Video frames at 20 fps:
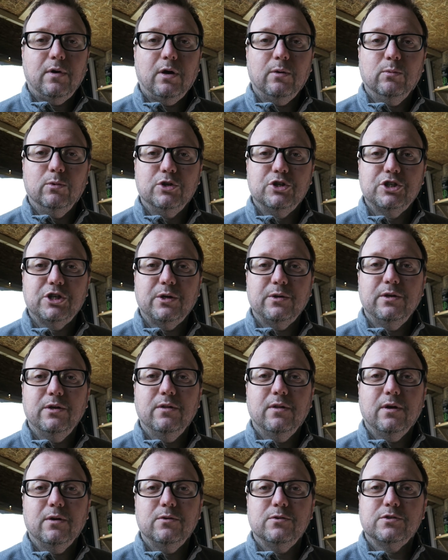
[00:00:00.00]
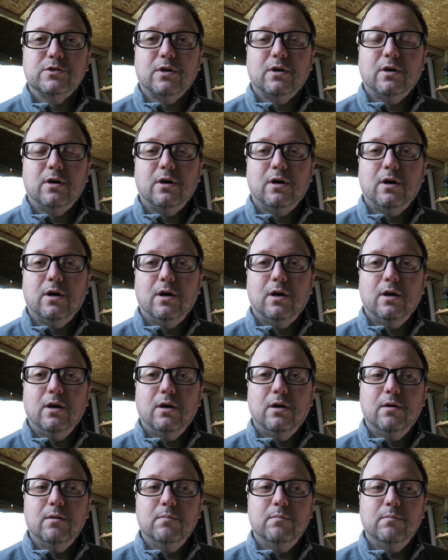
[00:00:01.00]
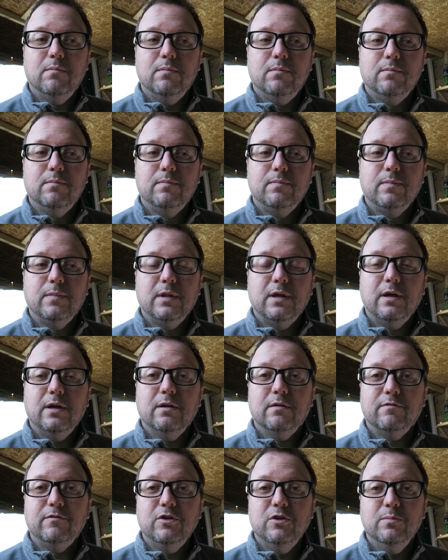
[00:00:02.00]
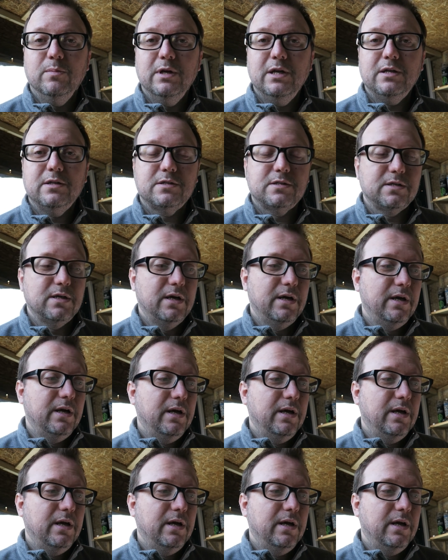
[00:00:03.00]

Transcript: I will show you those in a few minutes,